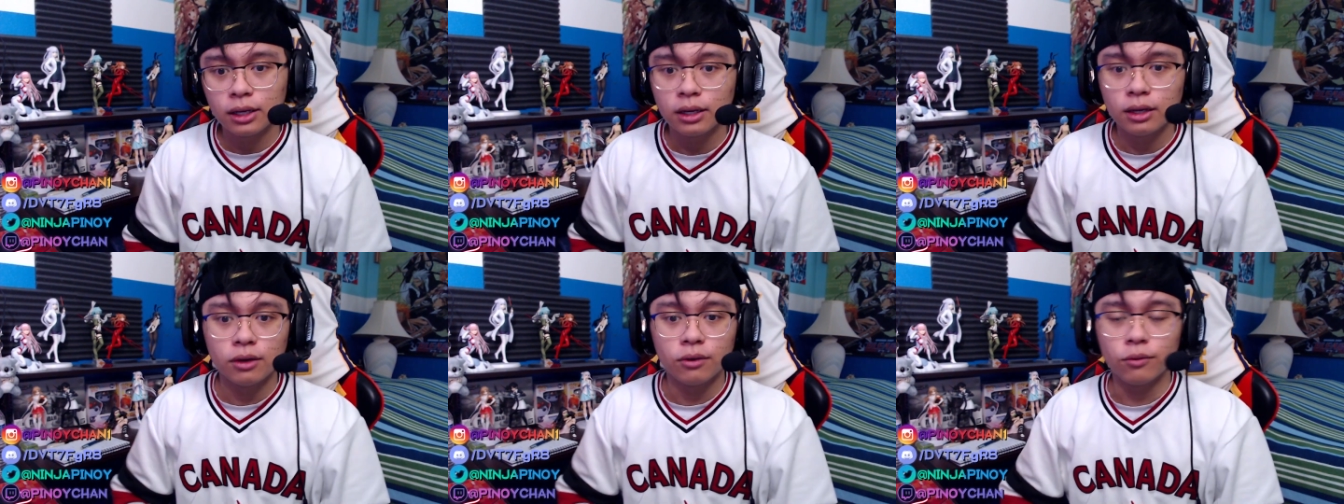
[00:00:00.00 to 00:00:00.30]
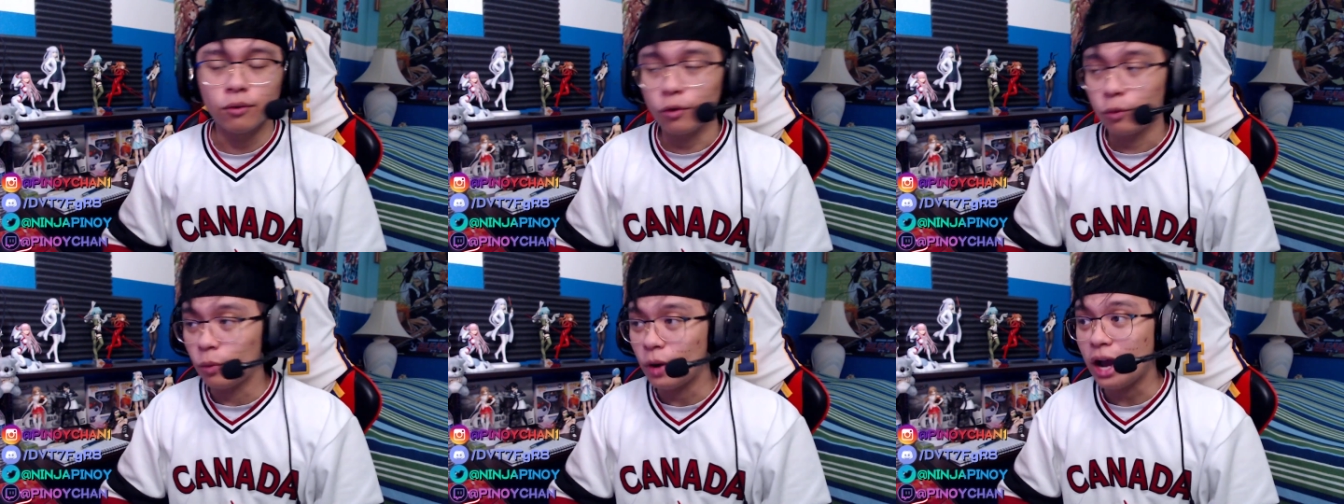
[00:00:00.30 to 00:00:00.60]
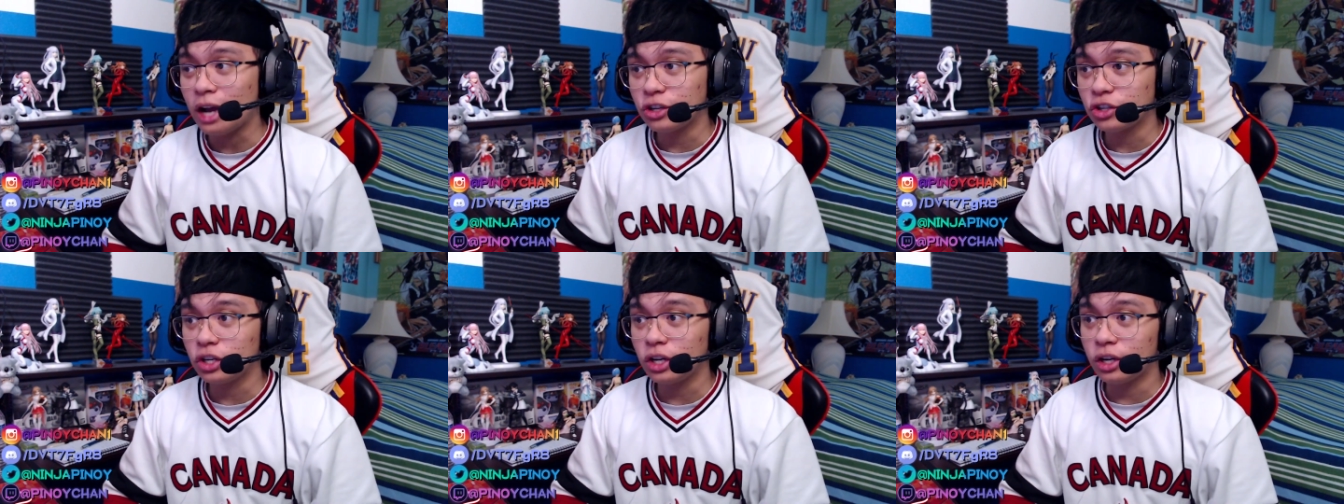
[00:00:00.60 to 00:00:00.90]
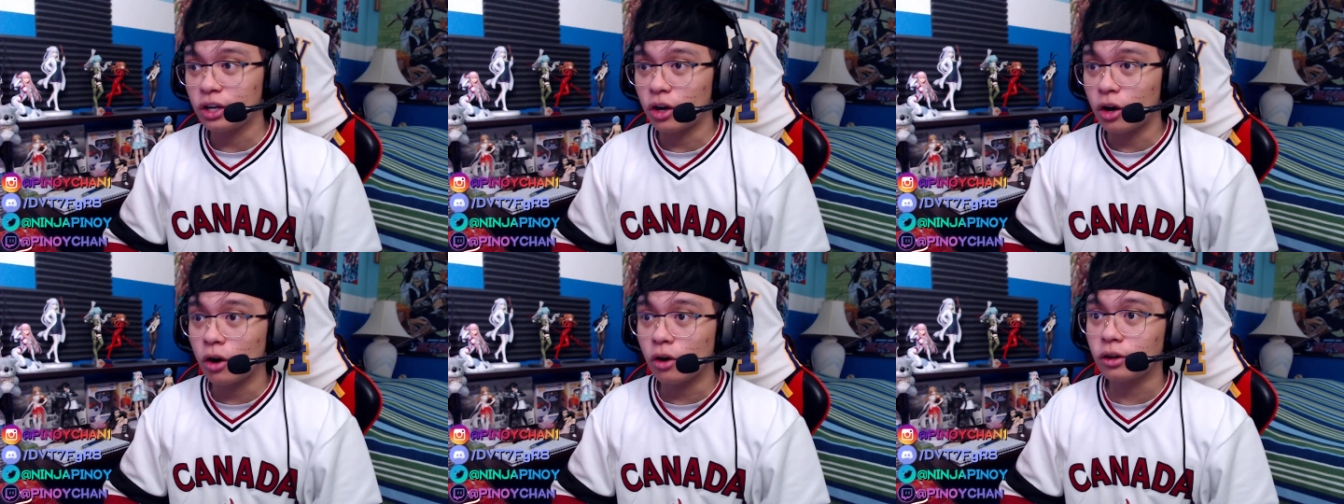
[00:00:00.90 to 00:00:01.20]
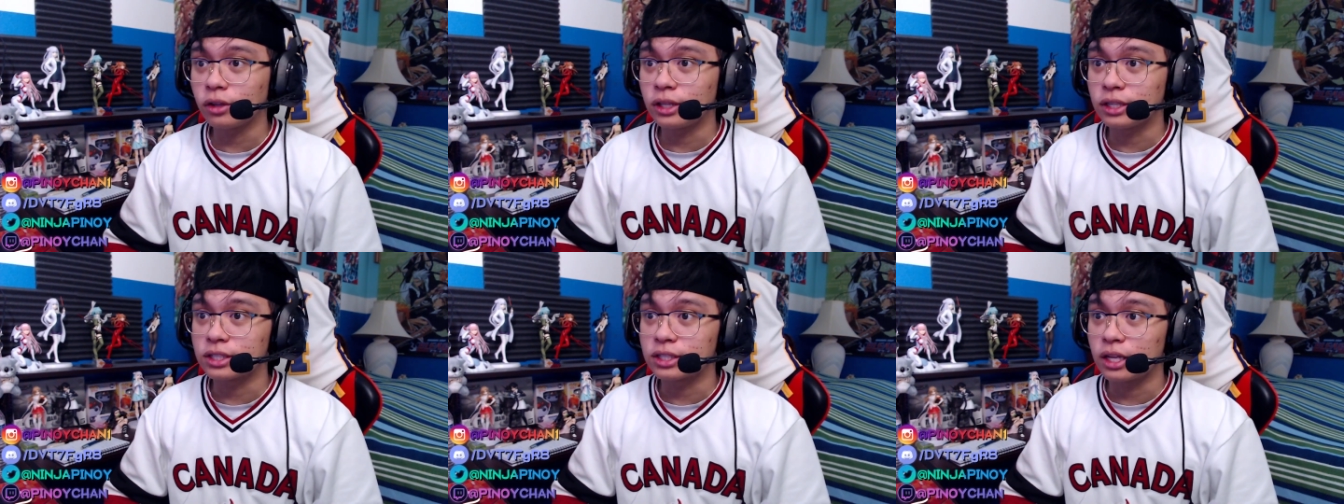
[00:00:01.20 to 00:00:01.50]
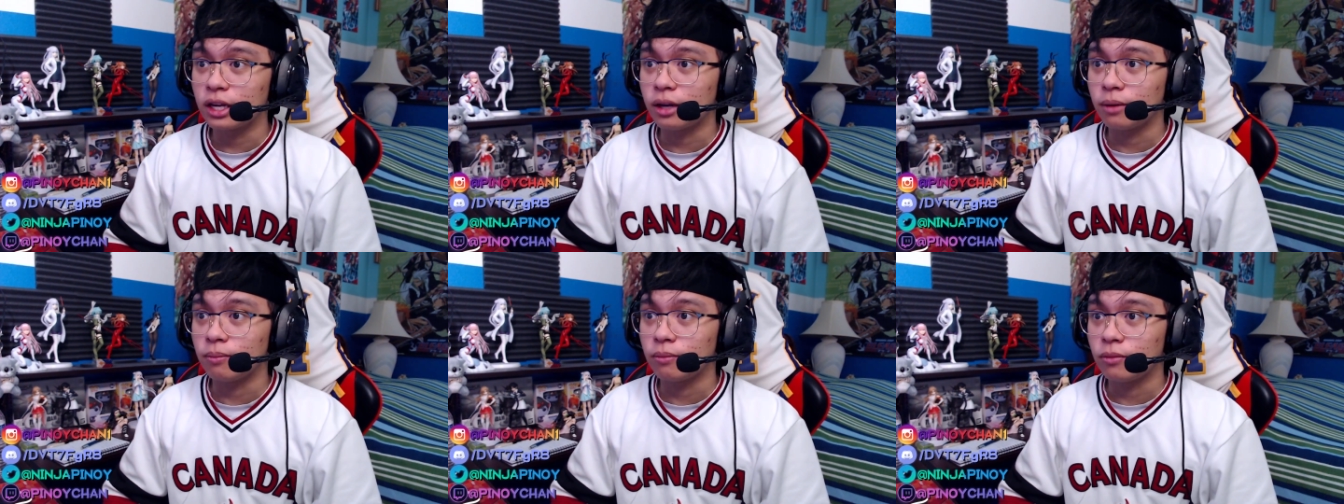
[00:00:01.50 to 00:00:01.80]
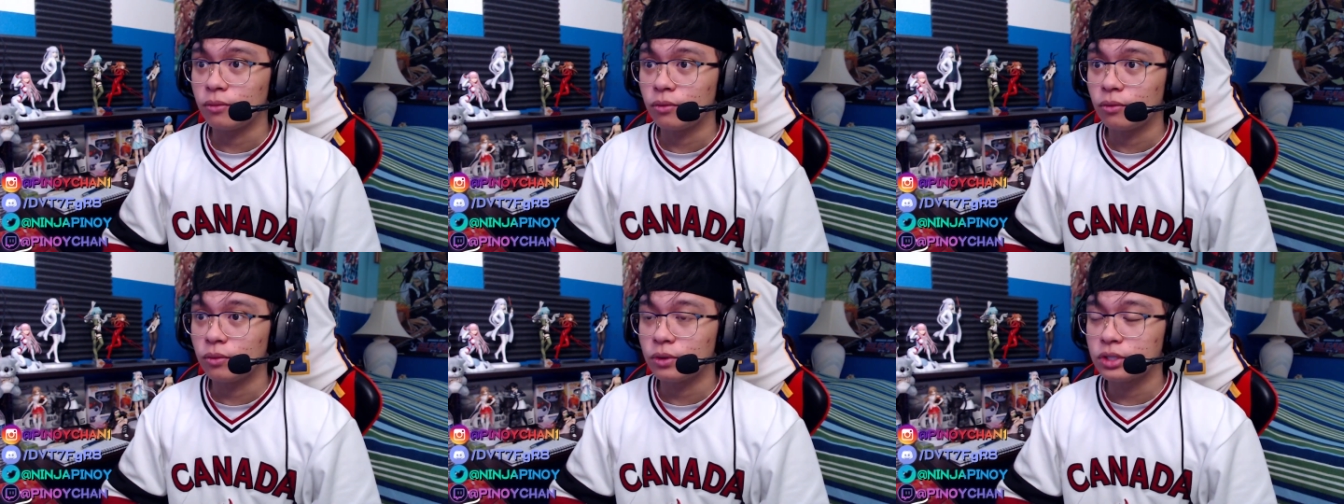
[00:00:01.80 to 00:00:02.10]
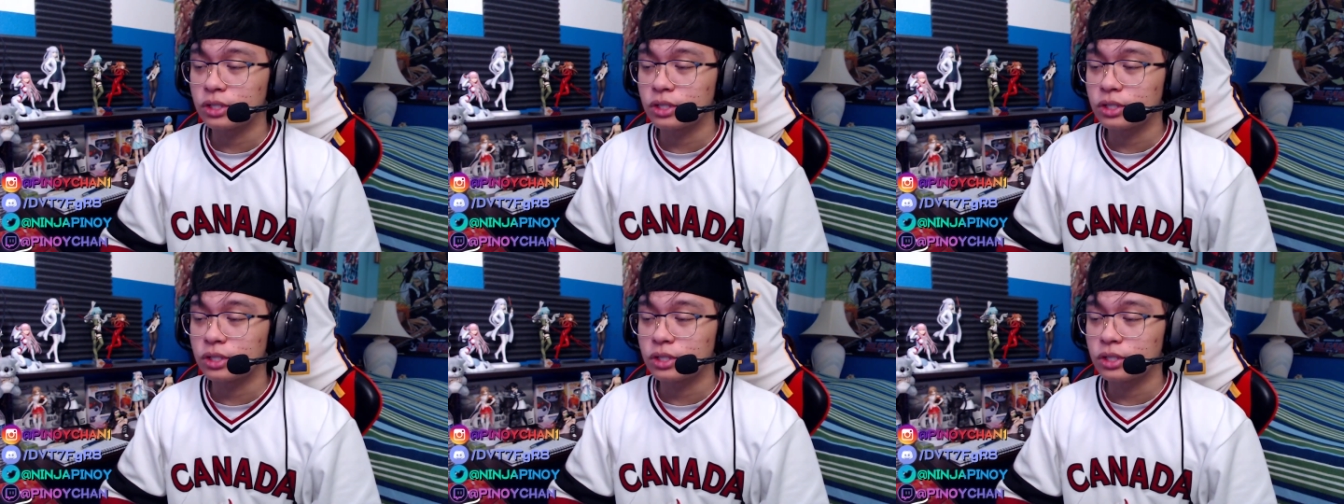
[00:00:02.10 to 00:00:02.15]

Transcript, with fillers: we're actually in an arc this time, which